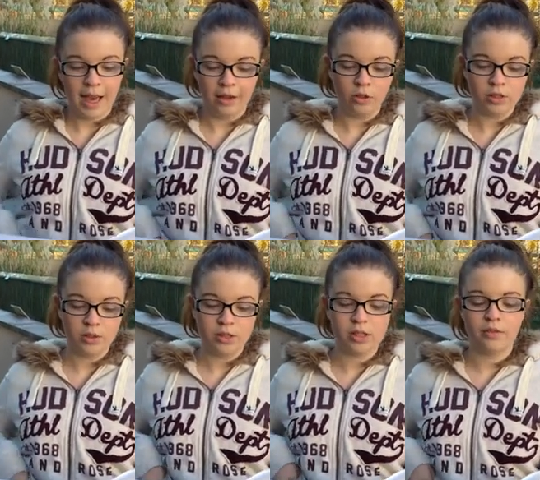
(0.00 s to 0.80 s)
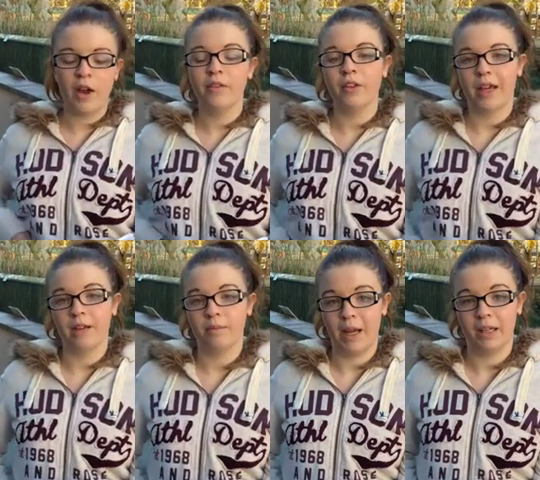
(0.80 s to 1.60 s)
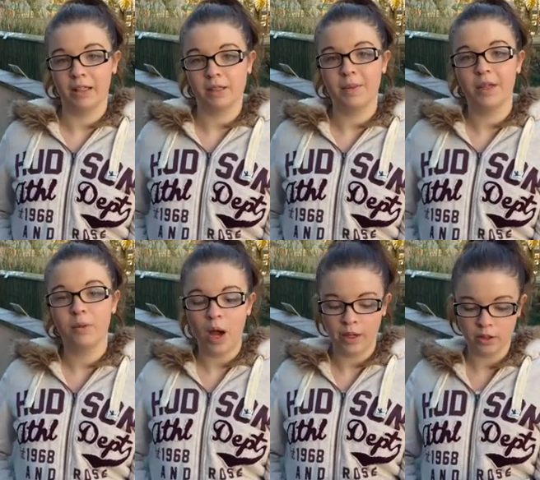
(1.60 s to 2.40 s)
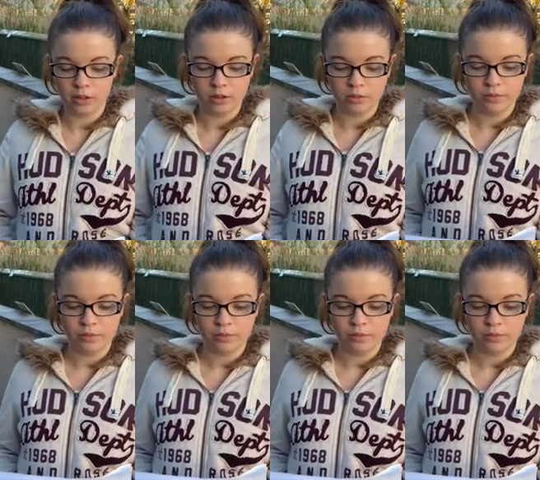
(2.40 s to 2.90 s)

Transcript: and also as a survival mechanism in the wild.